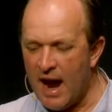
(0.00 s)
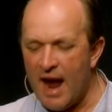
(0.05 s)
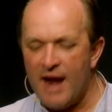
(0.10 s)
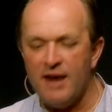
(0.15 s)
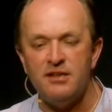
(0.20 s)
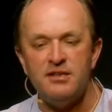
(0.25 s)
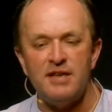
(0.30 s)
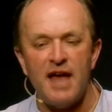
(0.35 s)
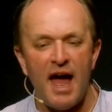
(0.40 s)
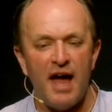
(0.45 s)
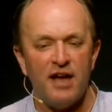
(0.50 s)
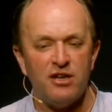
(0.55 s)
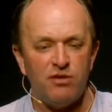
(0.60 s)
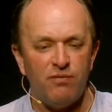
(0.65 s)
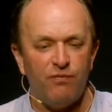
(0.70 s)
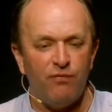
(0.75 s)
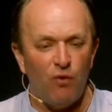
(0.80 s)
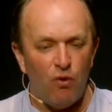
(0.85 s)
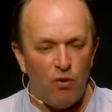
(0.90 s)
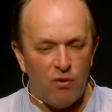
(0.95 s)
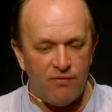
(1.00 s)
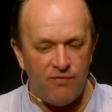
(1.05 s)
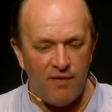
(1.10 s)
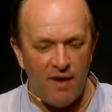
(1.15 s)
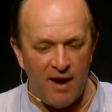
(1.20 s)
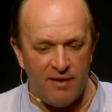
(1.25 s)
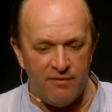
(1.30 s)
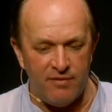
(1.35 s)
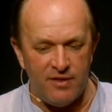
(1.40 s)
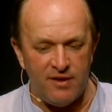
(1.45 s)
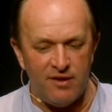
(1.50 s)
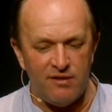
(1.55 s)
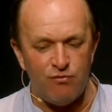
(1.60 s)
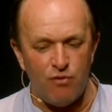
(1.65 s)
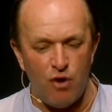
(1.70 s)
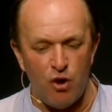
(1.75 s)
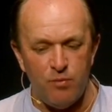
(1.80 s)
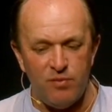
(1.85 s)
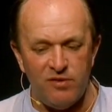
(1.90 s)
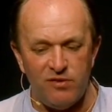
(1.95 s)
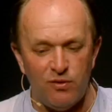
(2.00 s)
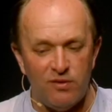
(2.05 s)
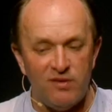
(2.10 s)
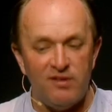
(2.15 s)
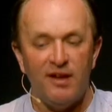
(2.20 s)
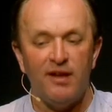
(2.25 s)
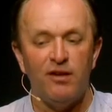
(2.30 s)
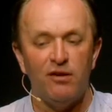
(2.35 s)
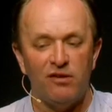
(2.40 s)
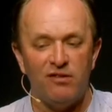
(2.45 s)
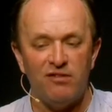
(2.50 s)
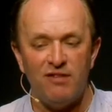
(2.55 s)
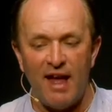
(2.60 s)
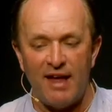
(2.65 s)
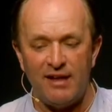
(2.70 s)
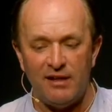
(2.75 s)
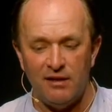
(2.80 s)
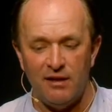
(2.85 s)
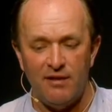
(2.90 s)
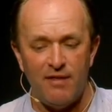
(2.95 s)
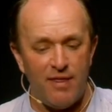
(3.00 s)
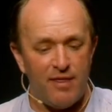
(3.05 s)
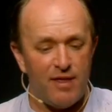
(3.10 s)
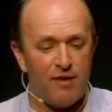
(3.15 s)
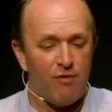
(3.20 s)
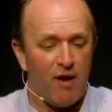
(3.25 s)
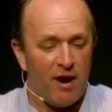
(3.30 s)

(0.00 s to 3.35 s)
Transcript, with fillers: and attach four or five of these ropes to a single saddle and then they